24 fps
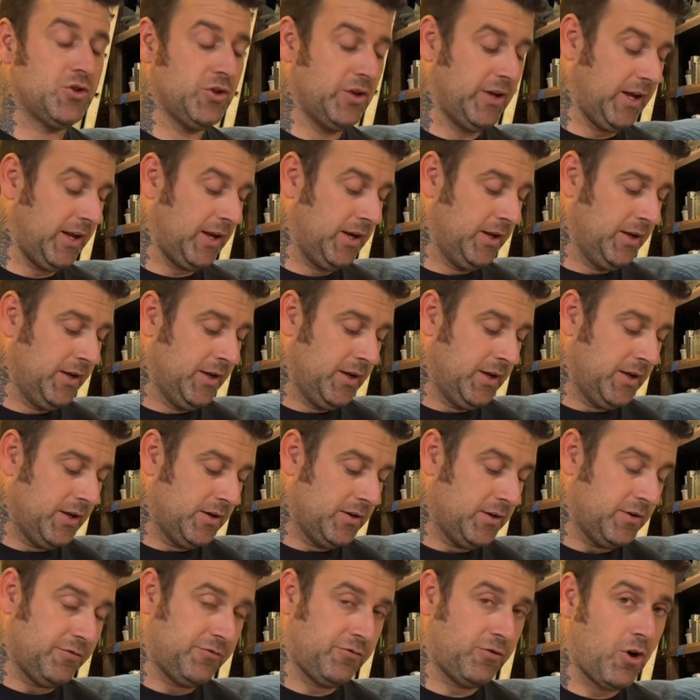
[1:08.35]
You get
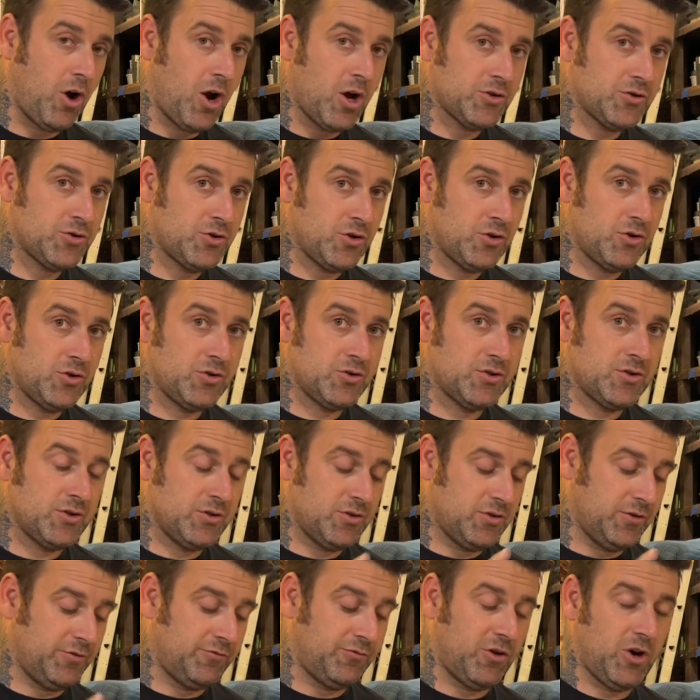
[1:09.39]
defrosters,
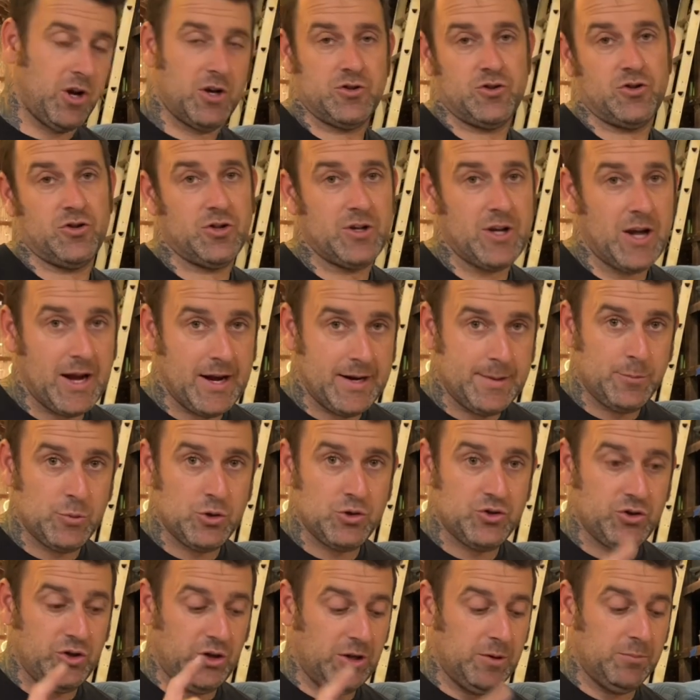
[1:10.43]
defroster
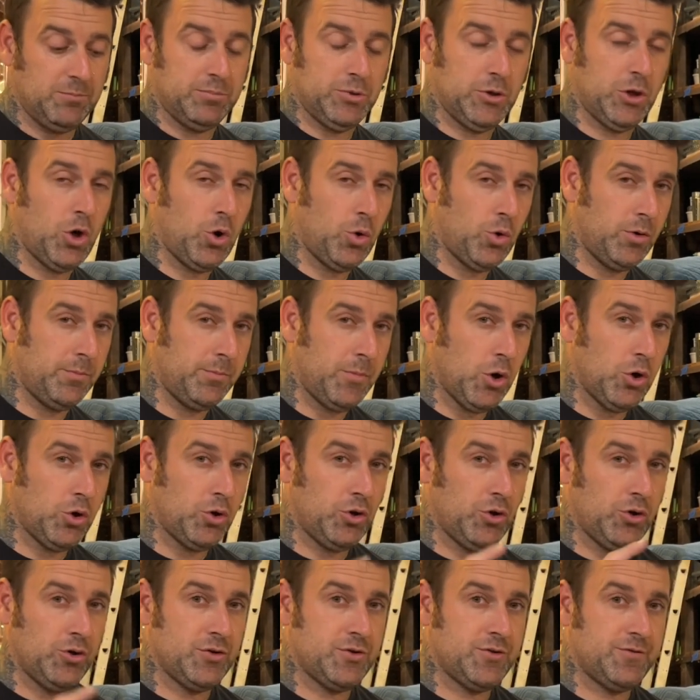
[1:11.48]
timers, you get blower
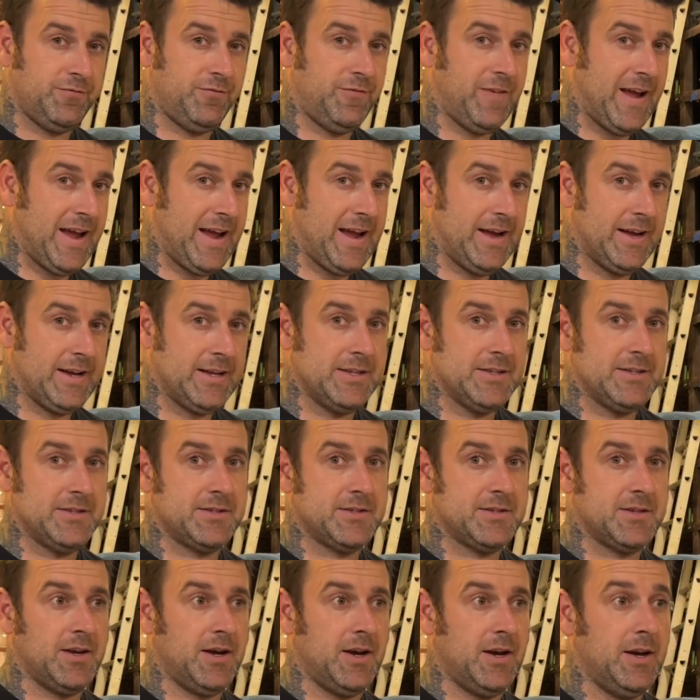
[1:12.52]
motors,
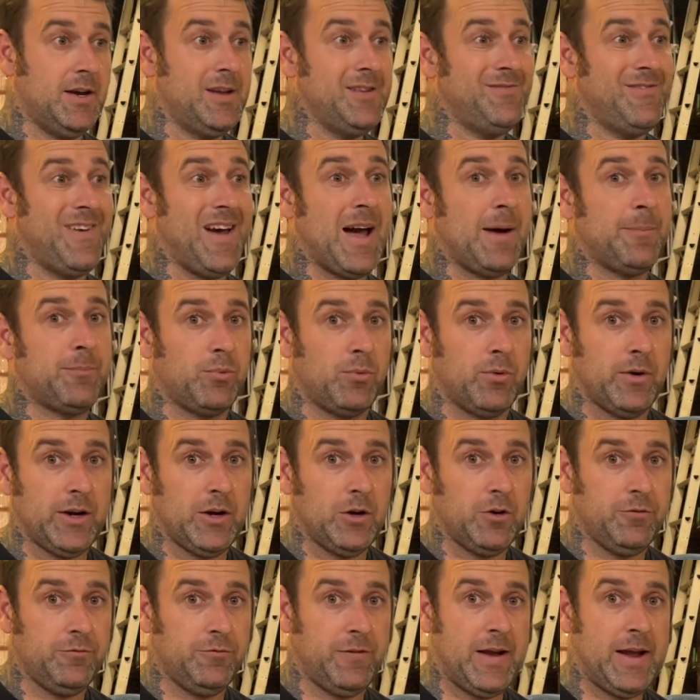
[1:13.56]
fans, uh,
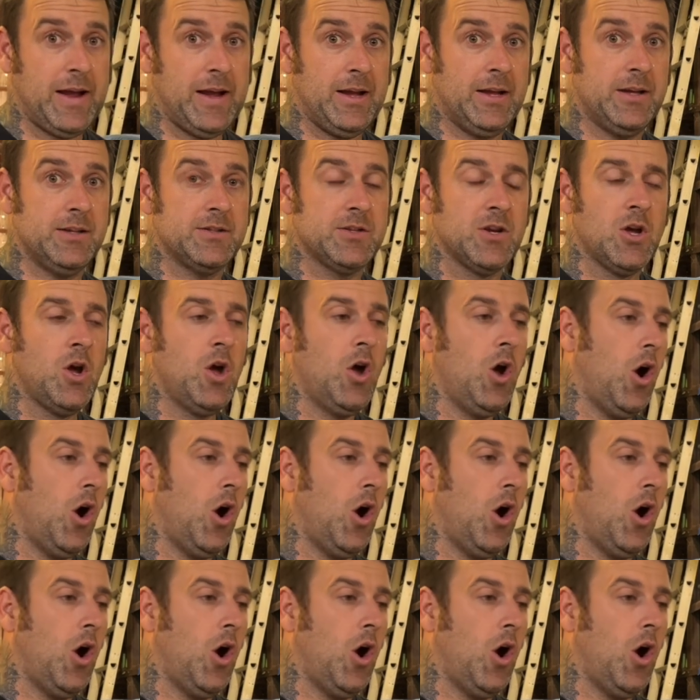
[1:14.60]
evaporator fans,